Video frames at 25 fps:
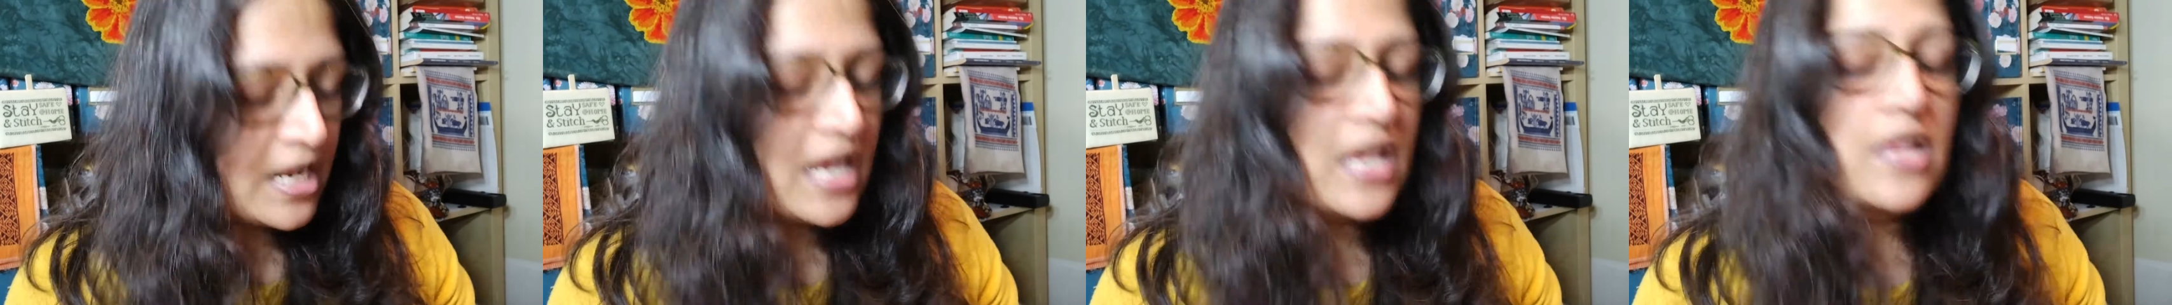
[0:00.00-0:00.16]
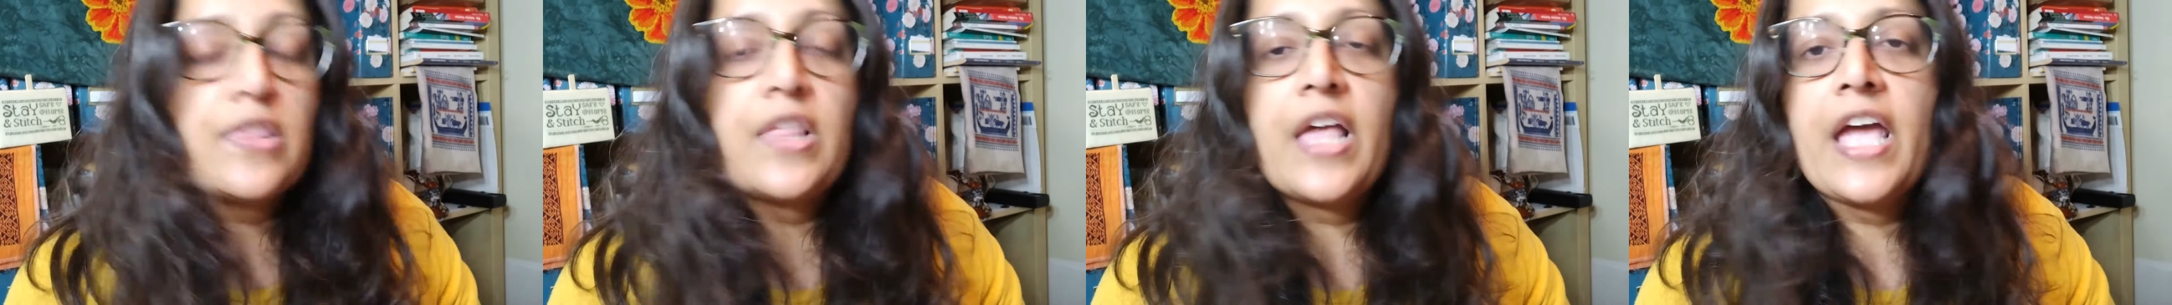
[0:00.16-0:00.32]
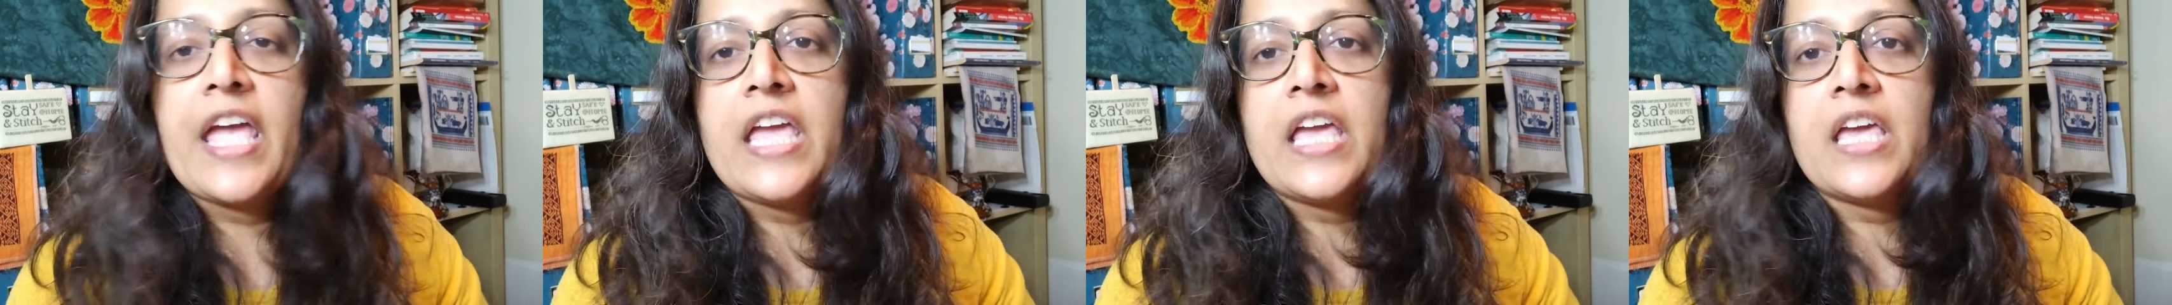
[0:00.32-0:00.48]
I
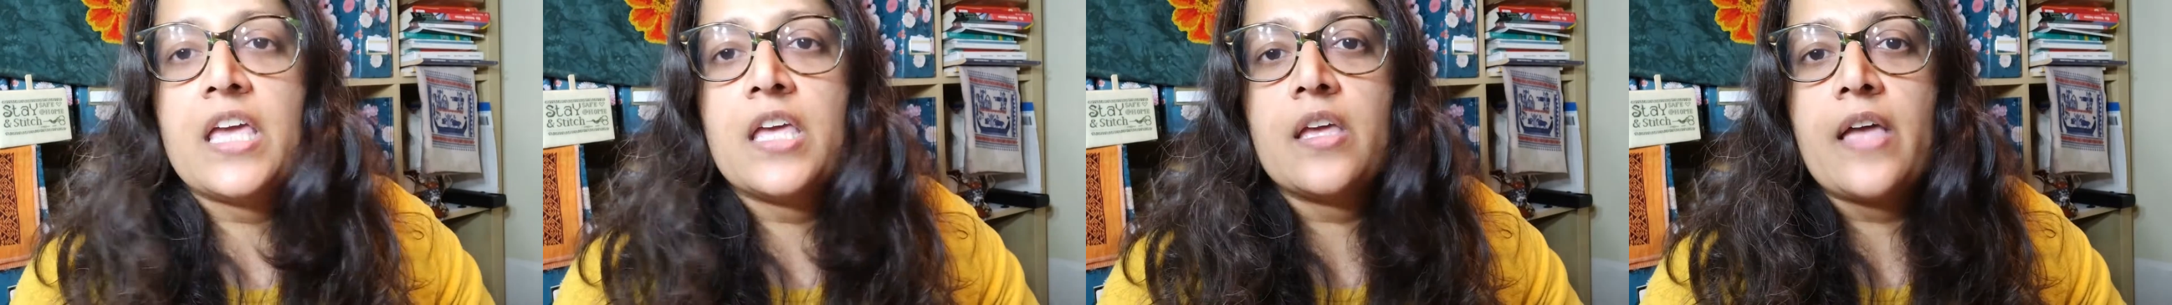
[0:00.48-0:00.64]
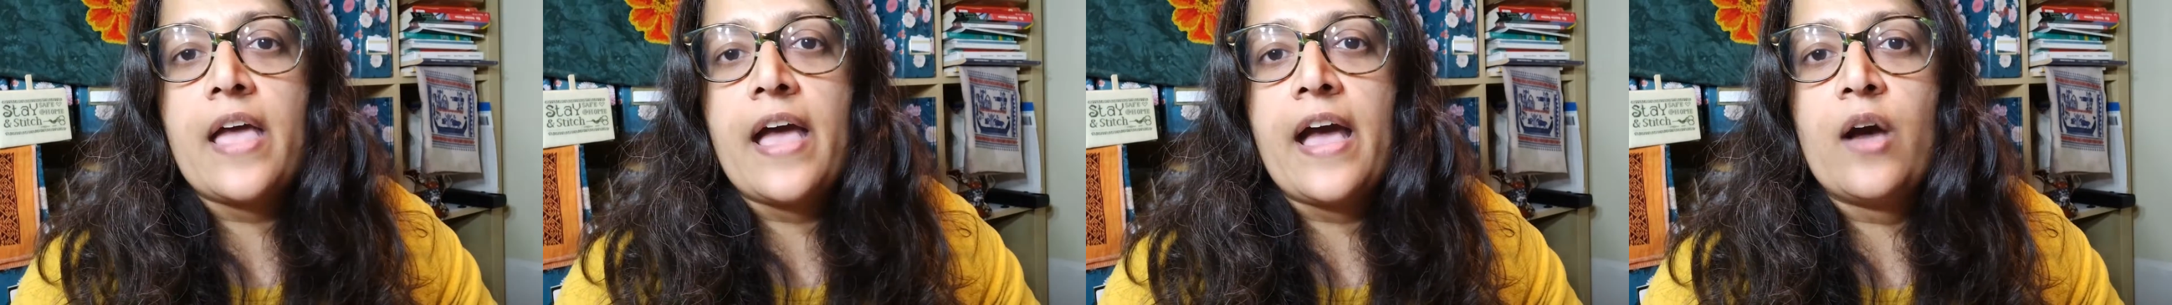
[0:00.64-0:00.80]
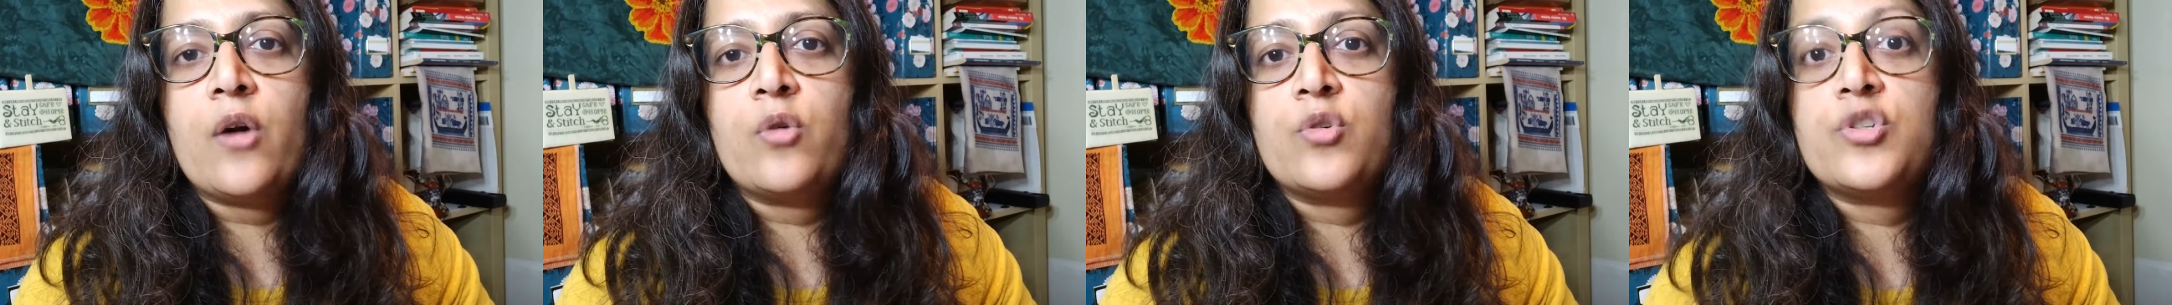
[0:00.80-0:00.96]
like
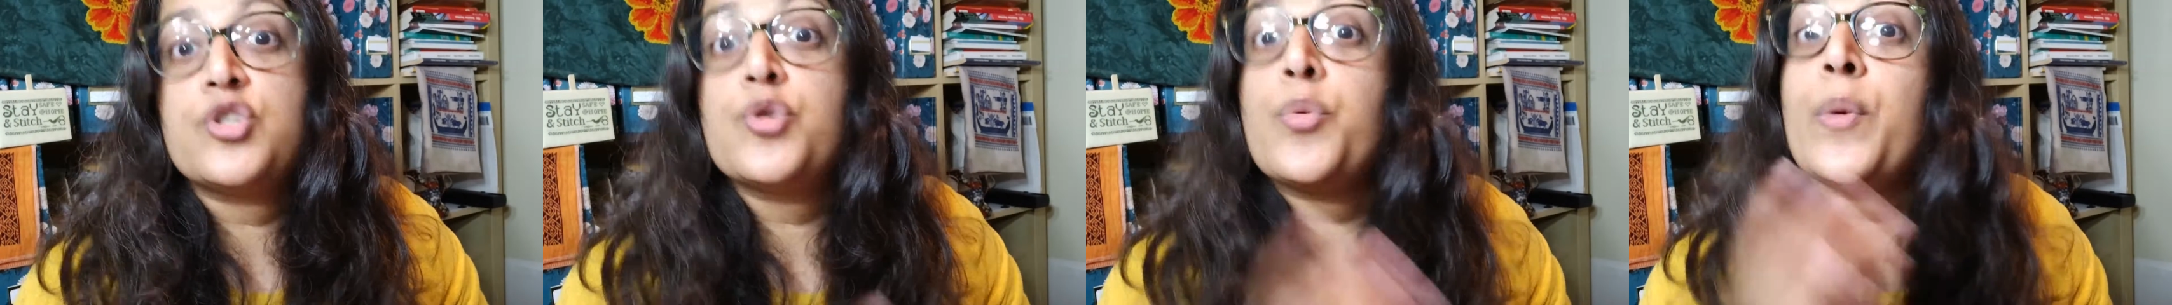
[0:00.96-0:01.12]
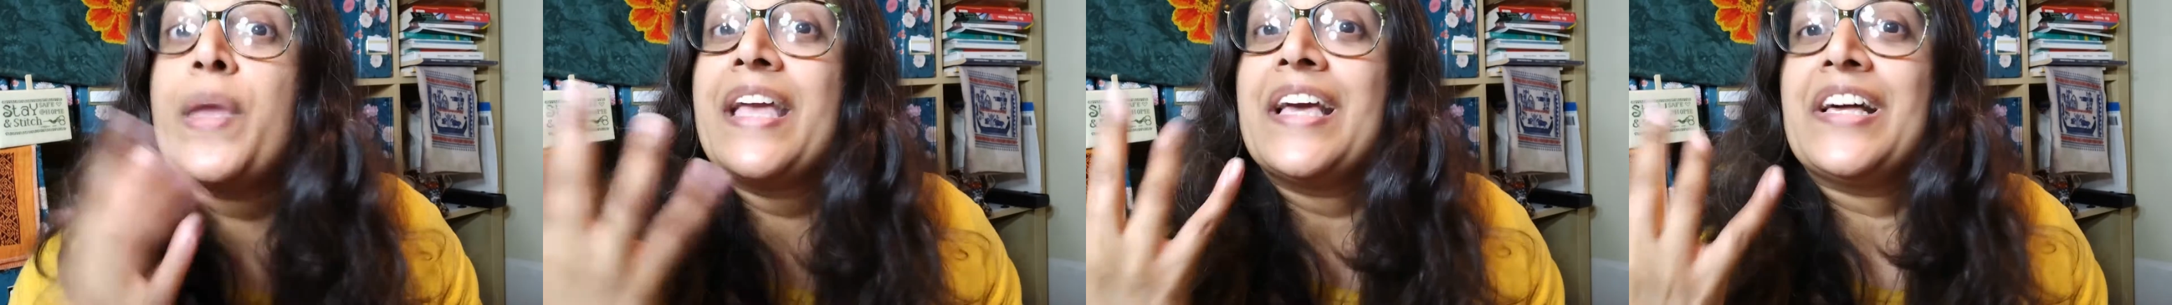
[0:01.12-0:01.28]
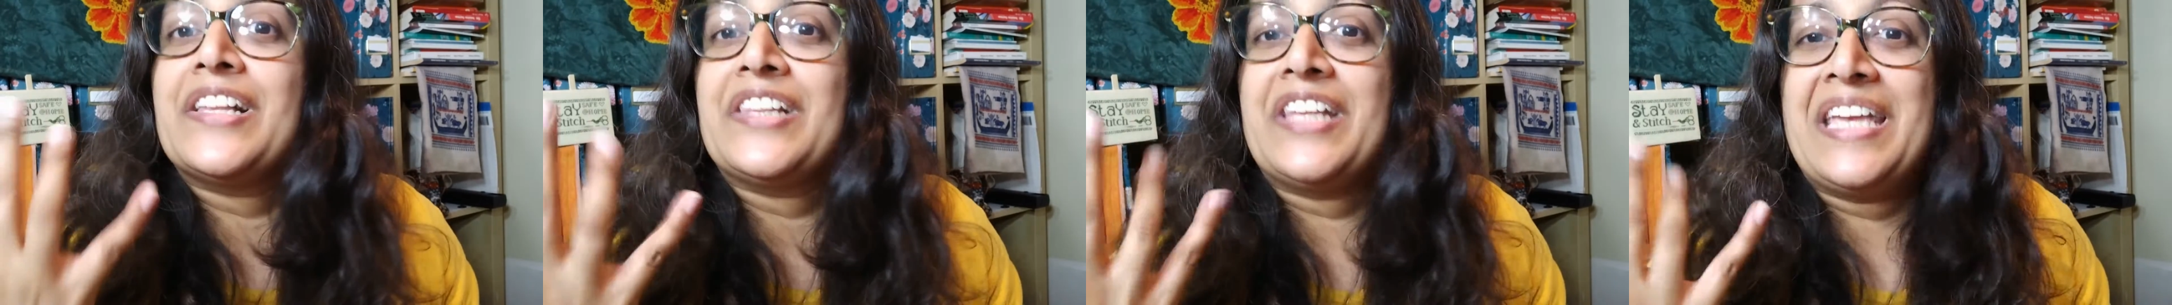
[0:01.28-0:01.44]
how
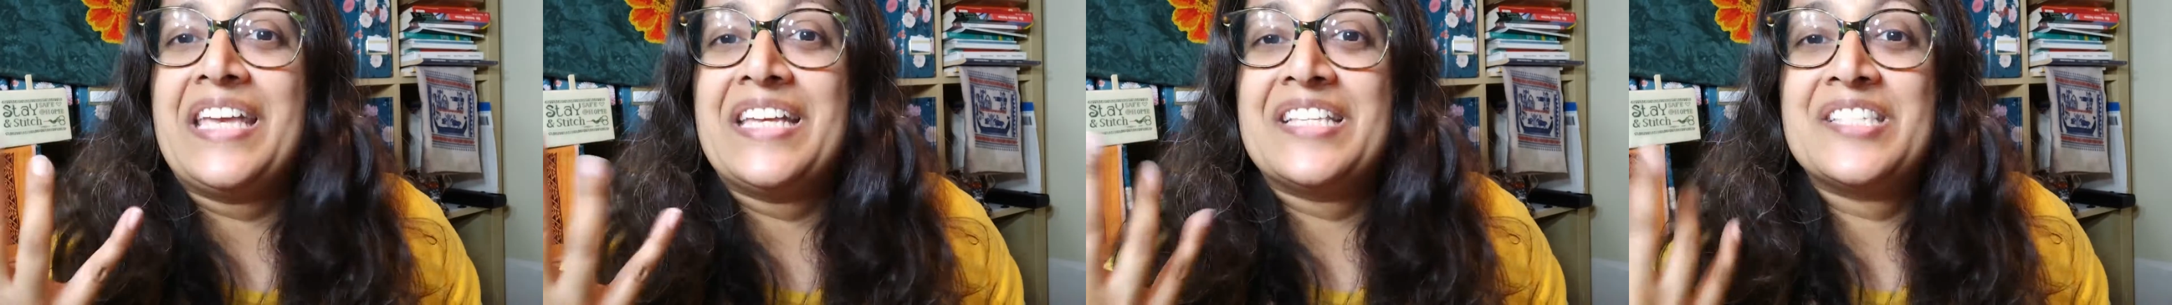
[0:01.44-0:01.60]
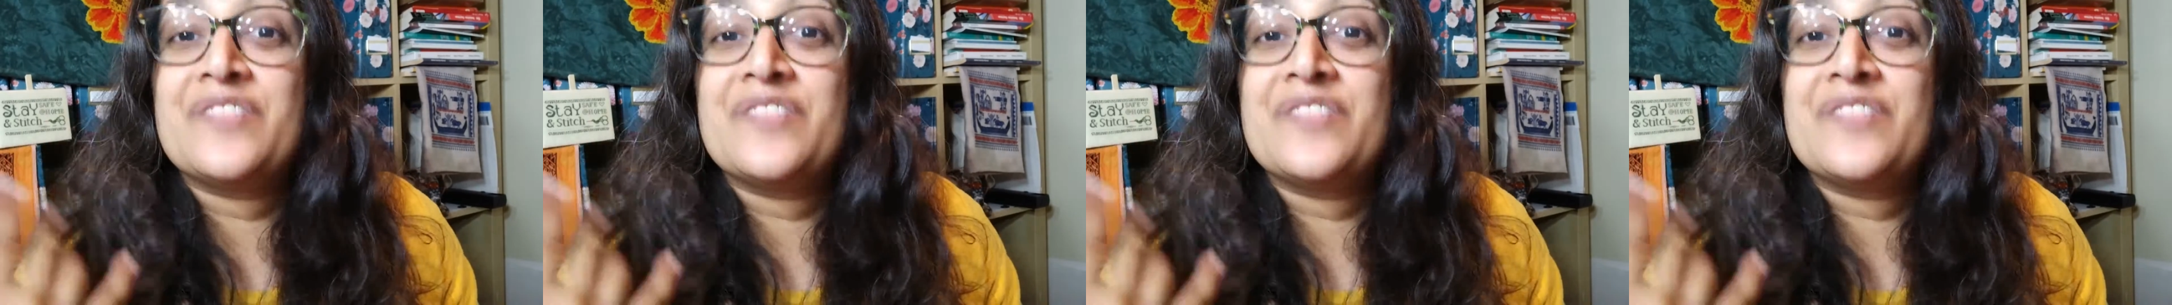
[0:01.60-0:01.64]
twinkly,